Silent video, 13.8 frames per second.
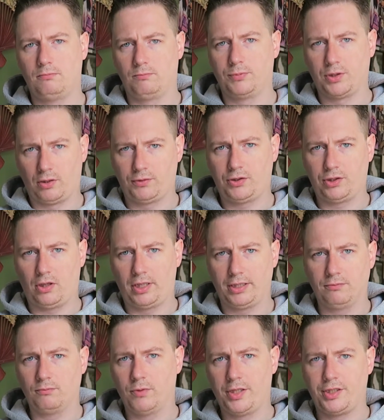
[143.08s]
sort of solid
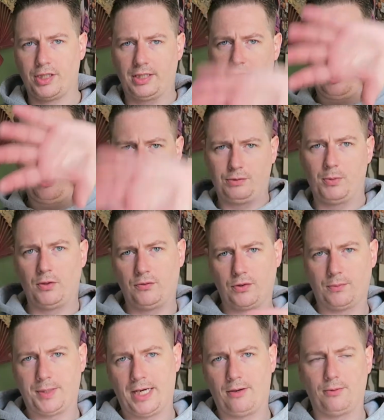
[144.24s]
and rigid, and that just moves
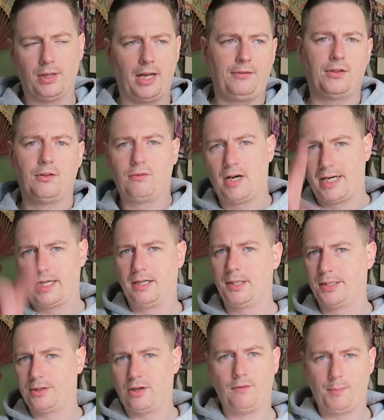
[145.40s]
up, down, left and right, and
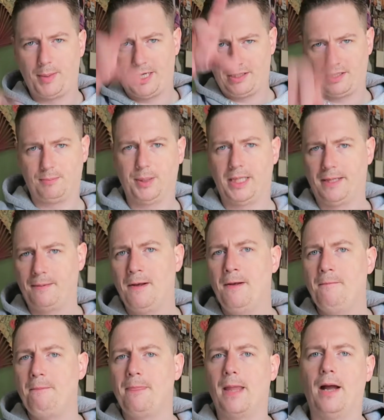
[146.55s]
it's sort of a basic play.
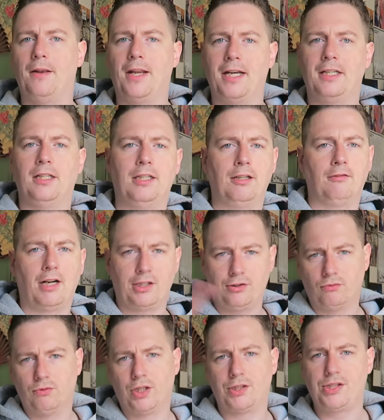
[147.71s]
And then your actual
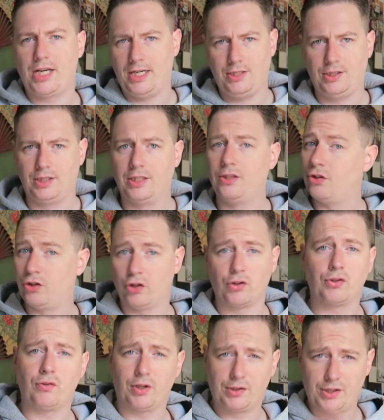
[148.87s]
rotation is
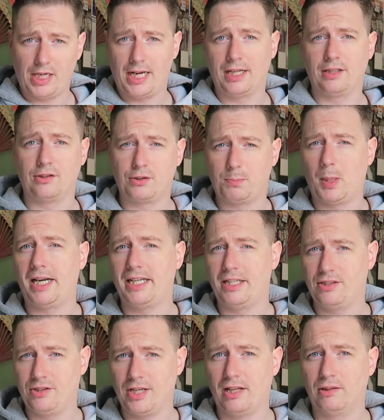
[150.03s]
just rotating the sprite
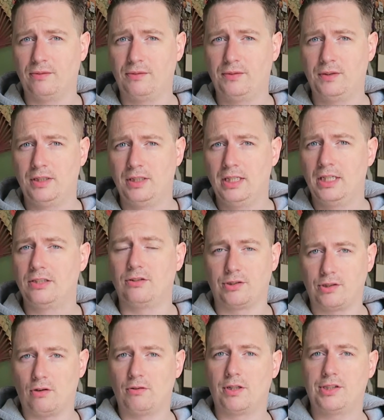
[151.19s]
itself. So it's
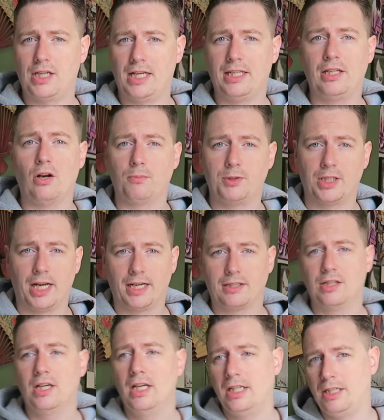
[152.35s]
not rotating the object,
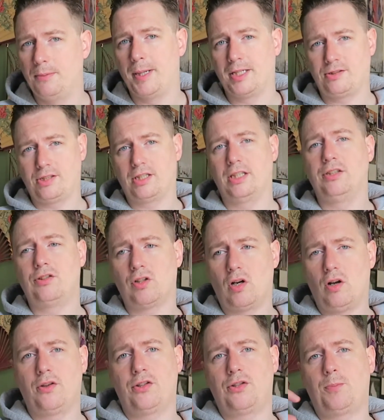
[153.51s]
you basically
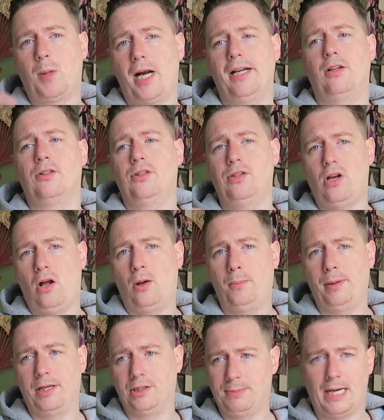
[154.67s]
draw the sprite on top
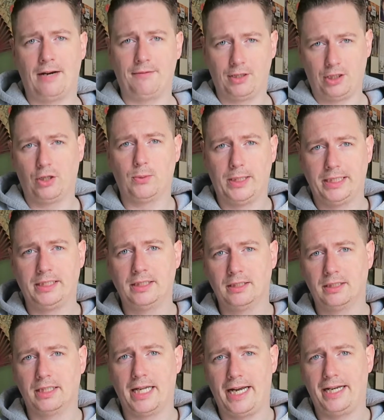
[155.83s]
as part of a GUI
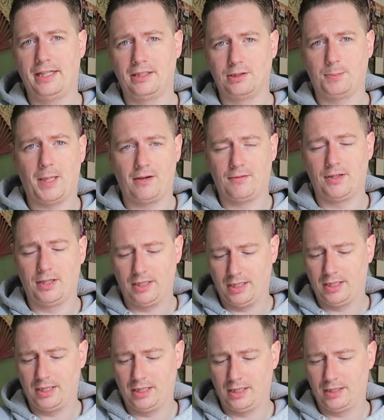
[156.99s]
layer,
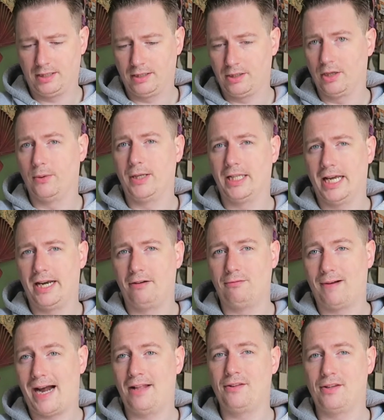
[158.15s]
a GUI layer,
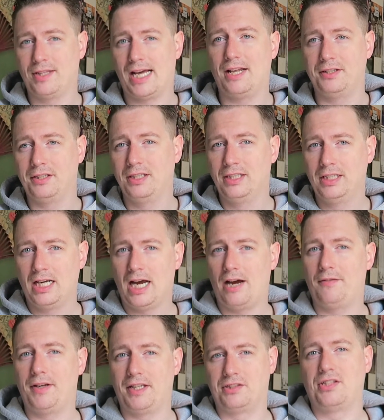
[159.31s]
rather than have
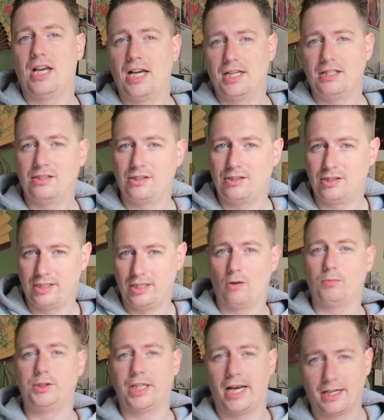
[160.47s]
it assigned to the
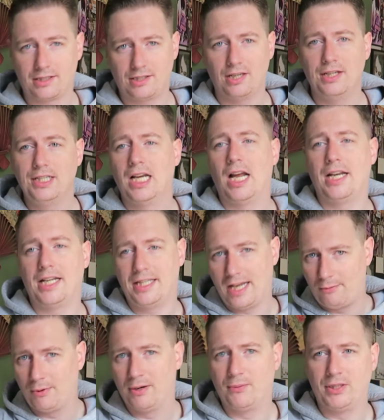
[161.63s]
object. And then that
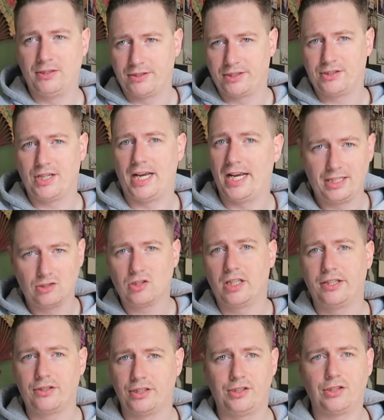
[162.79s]
way when you rotate, it's
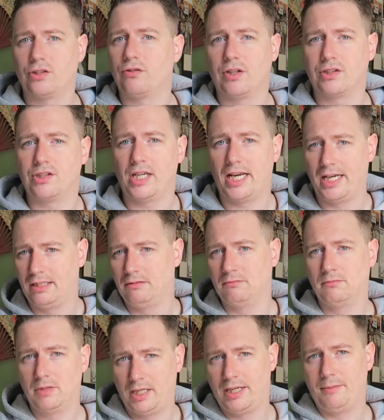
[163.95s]
literally just rotating
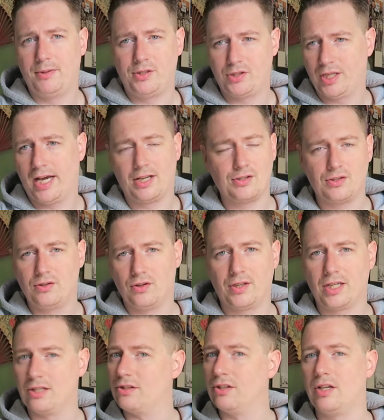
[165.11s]
an image that has
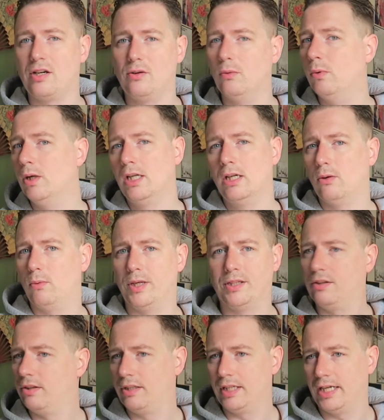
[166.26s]
nothing to do
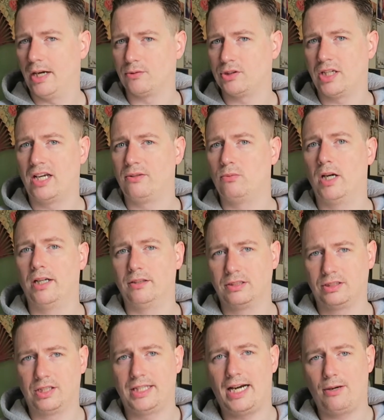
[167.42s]
with the outside world.
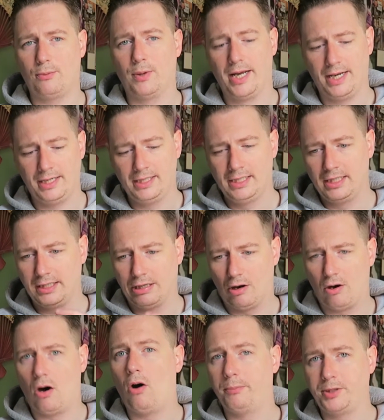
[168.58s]
So that way
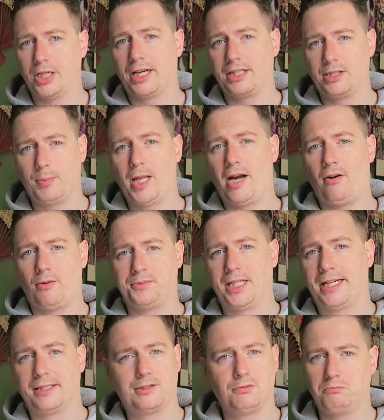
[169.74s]
your object, your player
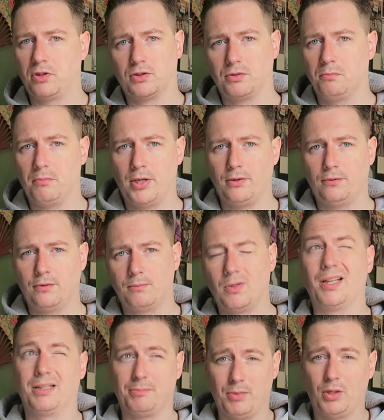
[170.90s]
object, doesn't move. Well,
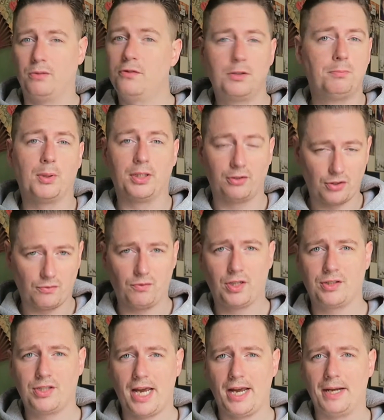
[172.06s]
it moves, but it doesn't
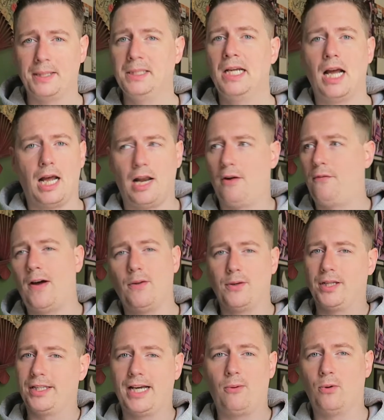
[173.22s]
rotate. And I found
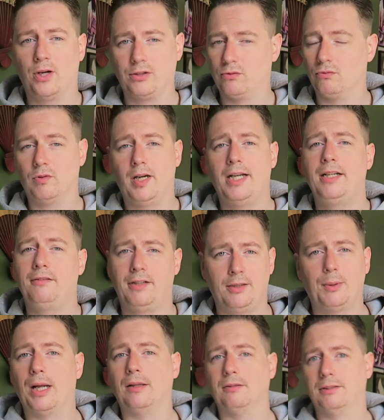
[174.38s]
that worked really, really
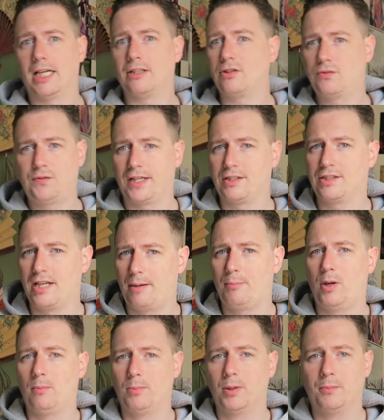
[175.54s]
well. That's fixed that
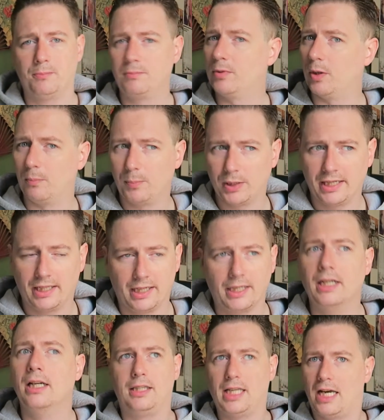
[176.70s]
problem completely.
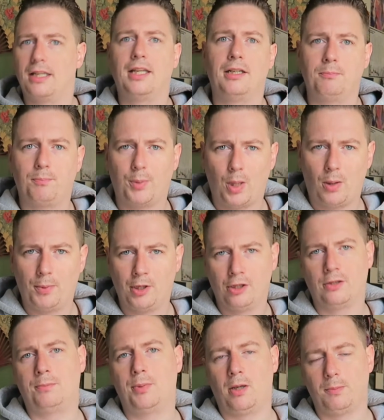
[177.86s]
That then brought up
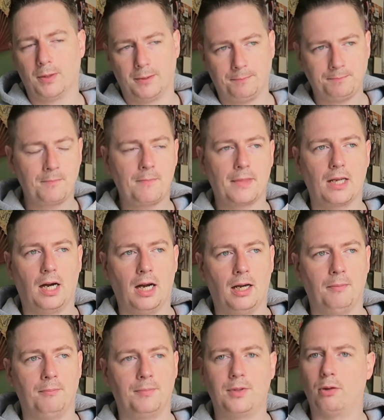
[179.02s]
another problem,
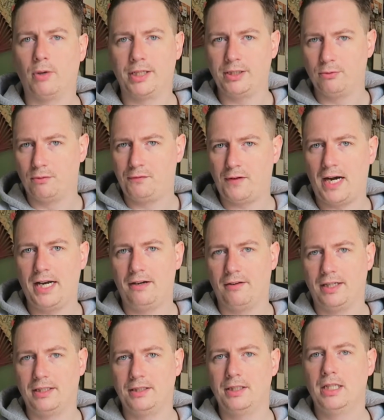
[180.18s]
that when you were firing,